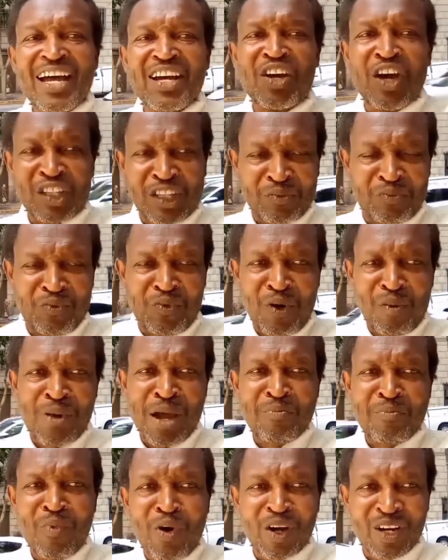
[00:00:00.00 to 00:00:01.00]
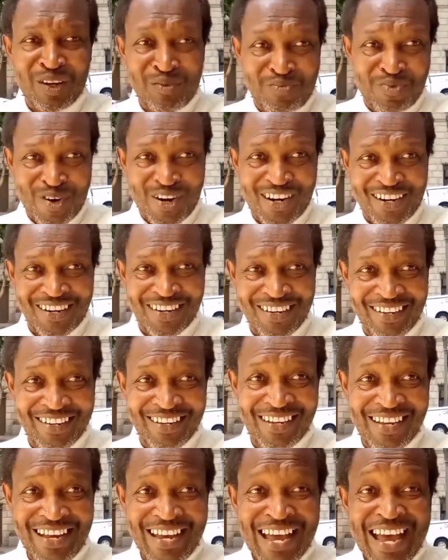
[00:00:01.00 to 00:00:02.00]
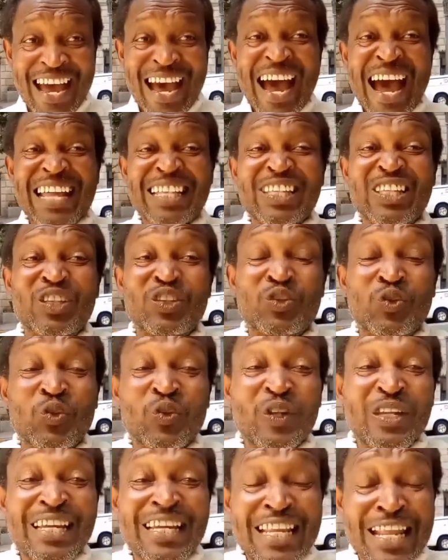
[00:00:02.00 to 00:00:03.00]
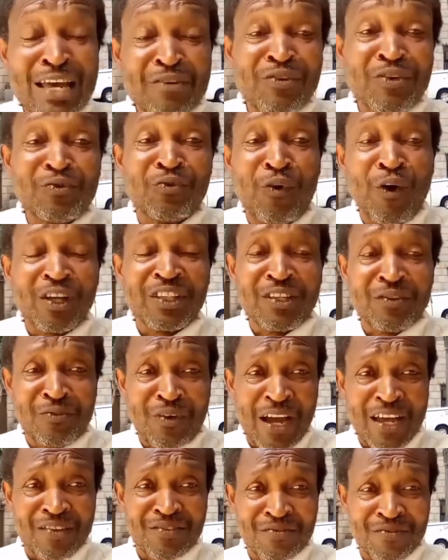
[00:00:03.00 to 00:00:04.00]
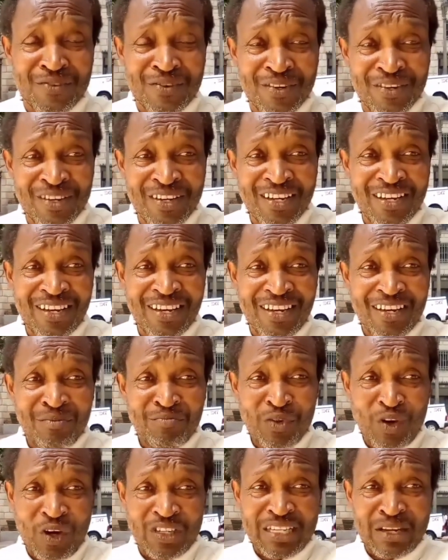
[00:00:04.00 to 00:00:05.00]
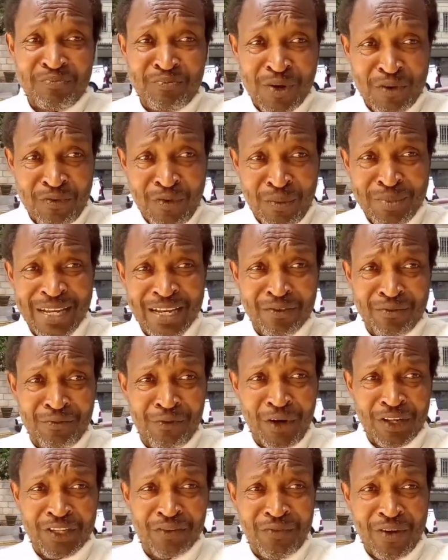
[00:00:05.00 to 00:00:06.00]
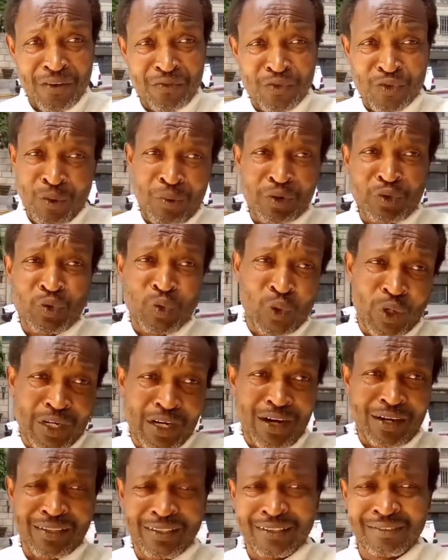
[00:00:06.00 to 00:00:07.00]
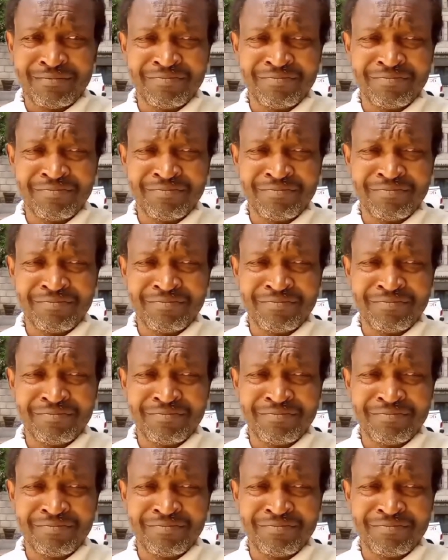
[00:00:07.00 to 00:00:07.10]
I got up for my morning prayer at 11:45, because I pray from 11:45 to about 2 o'clock,